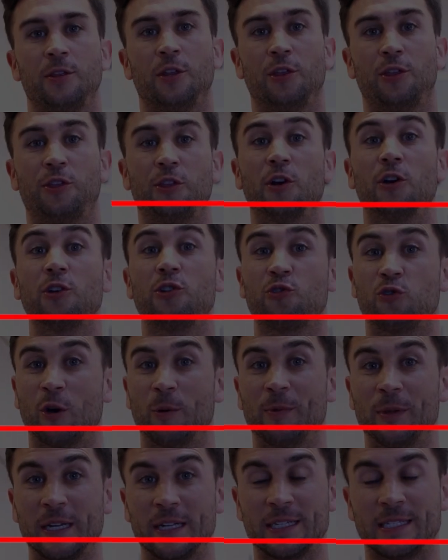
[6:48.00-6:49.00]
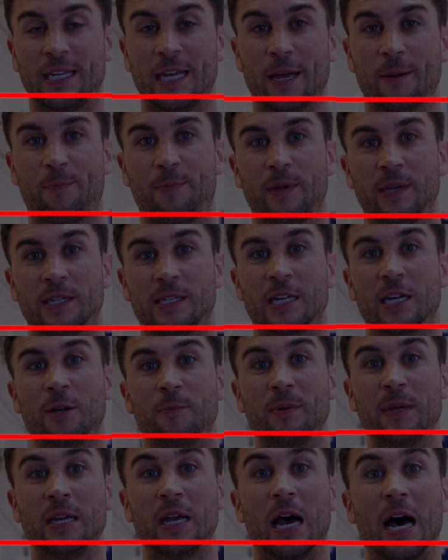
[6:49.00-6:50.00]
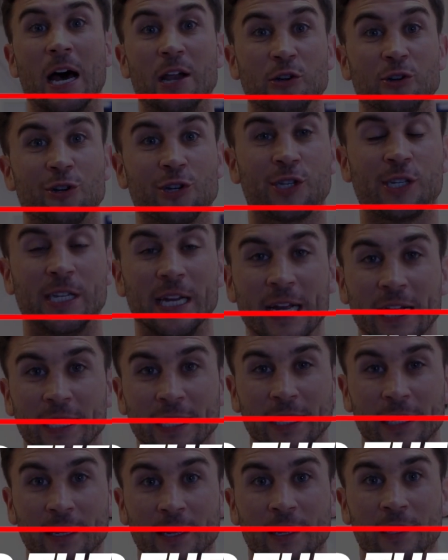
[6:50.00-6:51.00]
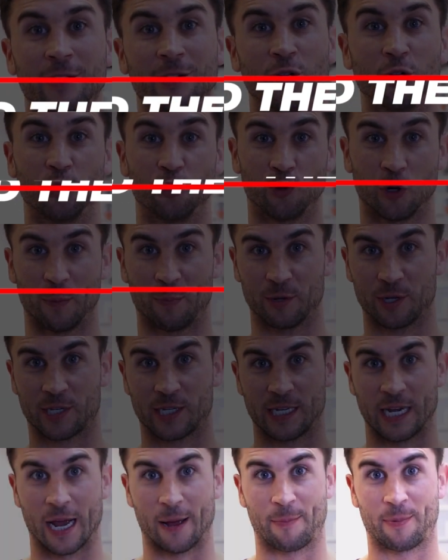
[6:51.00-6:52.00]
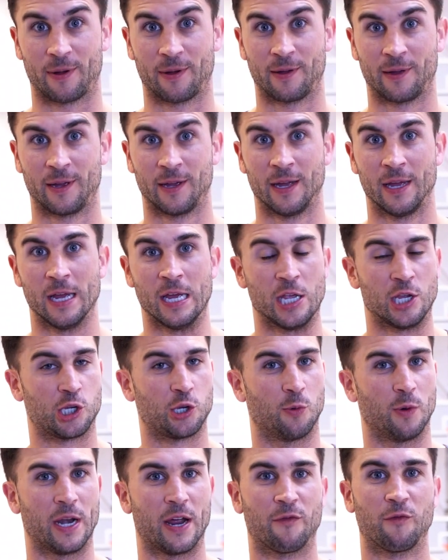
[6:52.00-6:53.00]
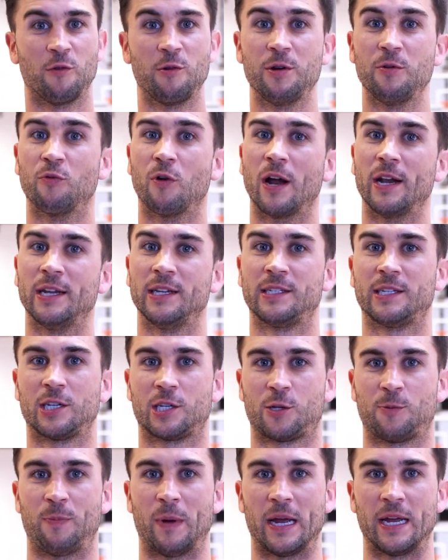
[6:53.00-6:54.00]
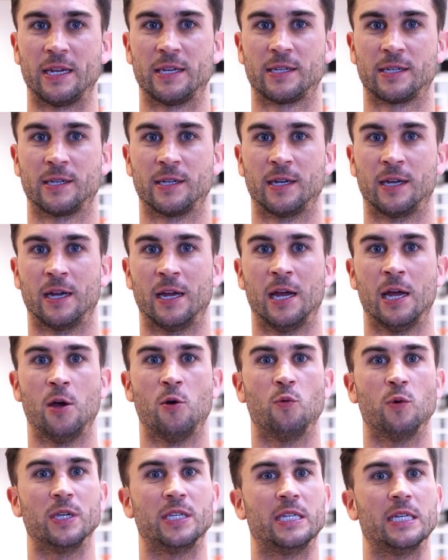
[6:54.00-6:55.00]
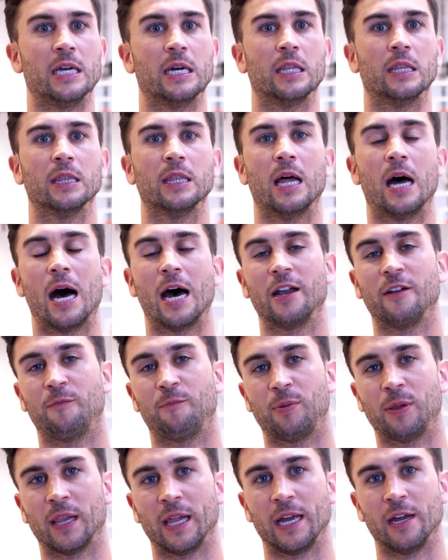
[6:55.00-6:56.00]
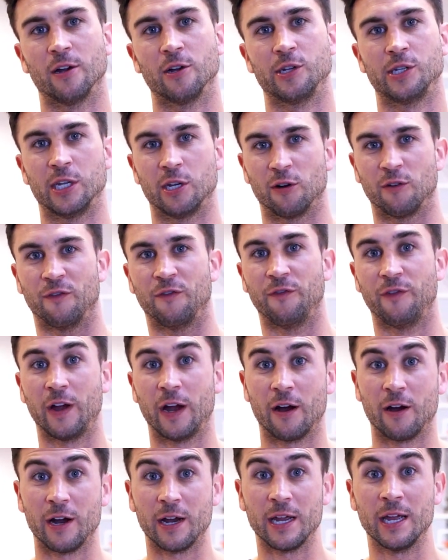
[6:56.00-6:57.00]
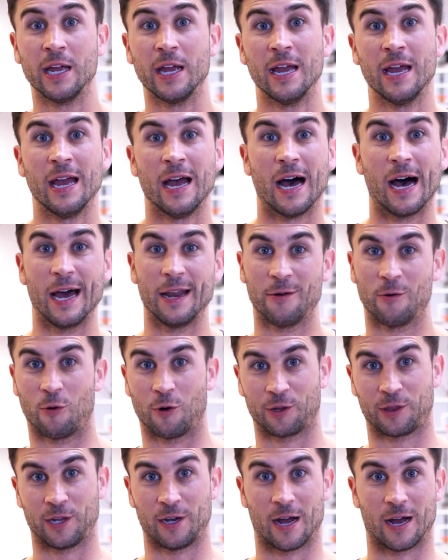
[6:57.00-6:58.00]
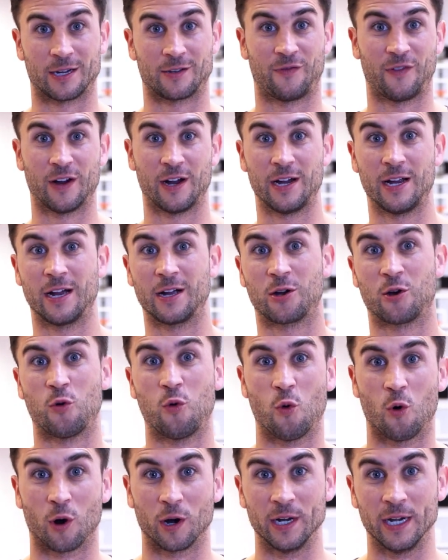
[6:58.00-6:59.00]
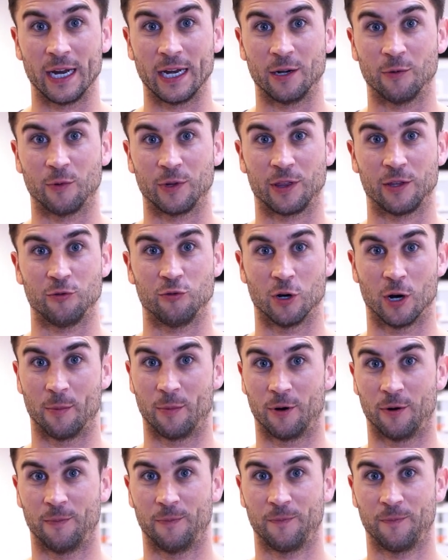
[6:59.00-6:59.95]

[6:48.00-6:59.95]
The third dribbling tip is gonna be understanding your dribble step. So whenever we run into space, we see a lot of players that are very unorthodox, very uncoordinated with the dribble.